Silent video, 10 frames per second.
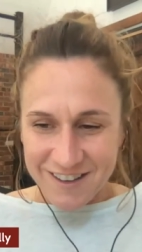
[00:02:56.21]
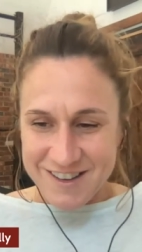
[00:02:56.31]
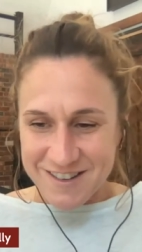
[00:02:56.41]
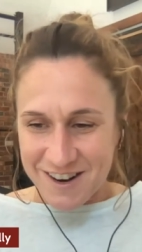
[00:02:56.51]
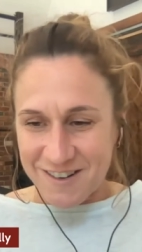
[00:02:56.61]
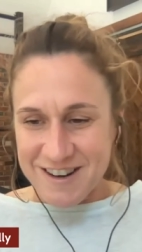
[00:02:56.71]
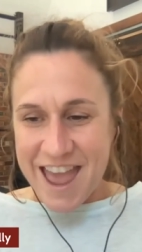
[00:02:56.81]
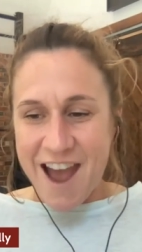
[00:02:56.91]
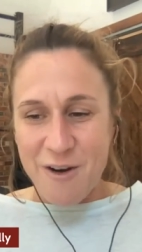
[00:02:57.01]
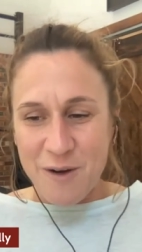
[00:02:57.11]
you know,
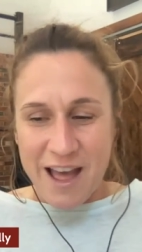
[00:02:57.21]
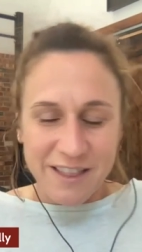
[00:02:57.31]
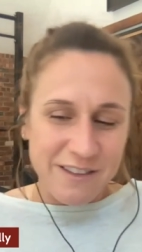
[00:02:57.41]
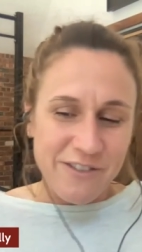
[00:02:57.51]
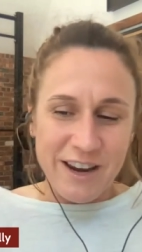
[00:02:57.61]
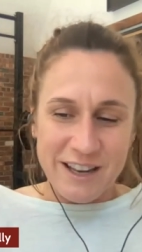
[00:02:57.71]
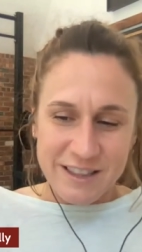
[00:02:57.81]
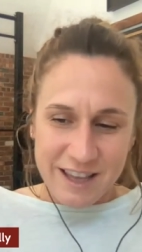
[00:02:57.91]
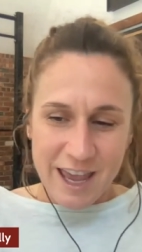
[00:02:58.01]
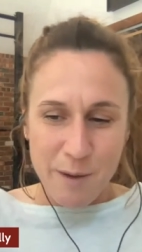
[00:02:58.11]
now elevating the
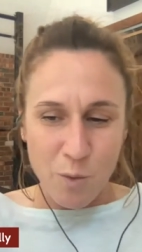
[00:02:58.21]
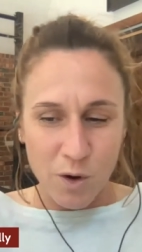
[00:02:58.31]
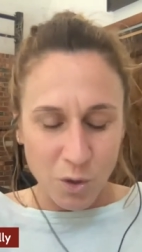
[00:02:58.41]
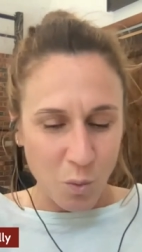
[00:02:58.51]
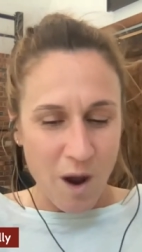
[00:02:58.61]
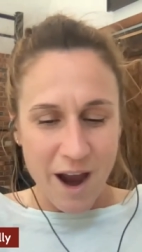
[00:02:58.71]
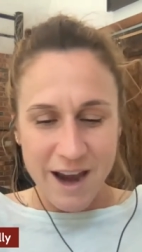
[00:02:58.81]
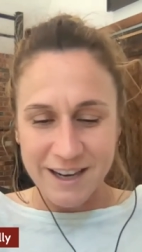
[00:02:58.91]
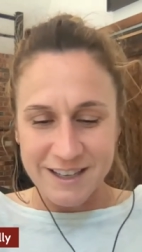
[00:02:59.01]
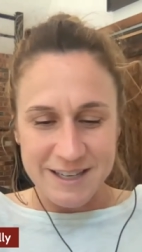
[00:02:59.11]
game
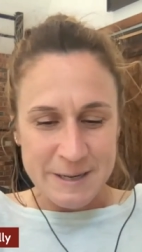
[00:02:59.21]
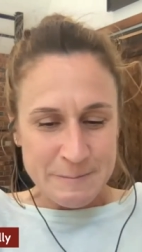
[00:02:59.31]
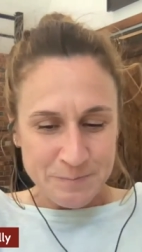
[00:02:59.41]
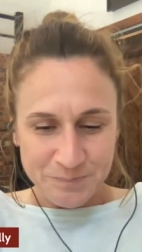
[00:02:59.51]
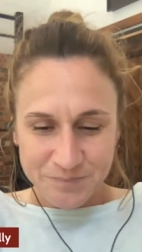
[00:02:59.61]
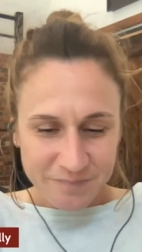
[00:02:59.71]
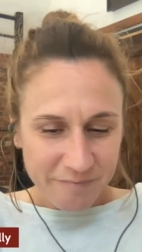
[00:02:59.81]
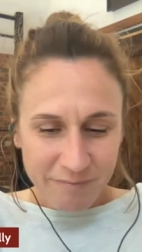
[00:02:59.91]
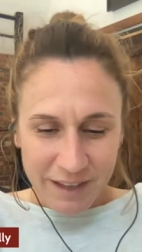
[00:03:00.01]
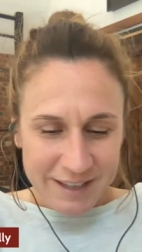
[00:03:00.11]
worldwide and
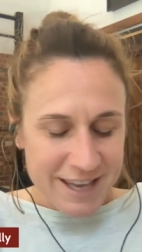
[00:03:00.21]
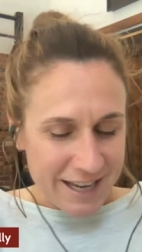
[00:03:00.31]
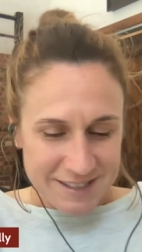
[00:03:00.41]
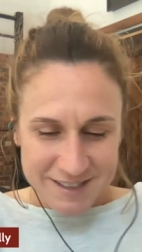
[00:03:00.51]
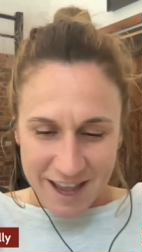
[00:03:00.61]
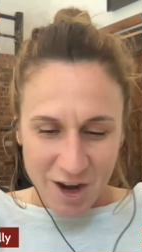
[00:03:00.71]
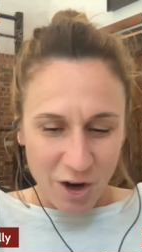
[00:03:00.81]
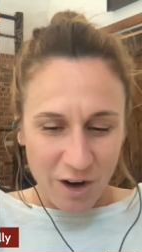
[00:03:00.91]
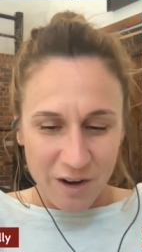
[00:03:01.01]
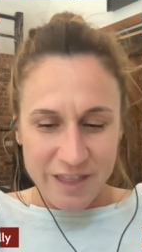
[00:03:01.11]
yes, they
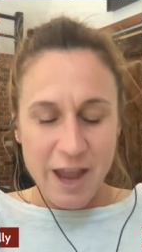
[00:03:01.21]
are they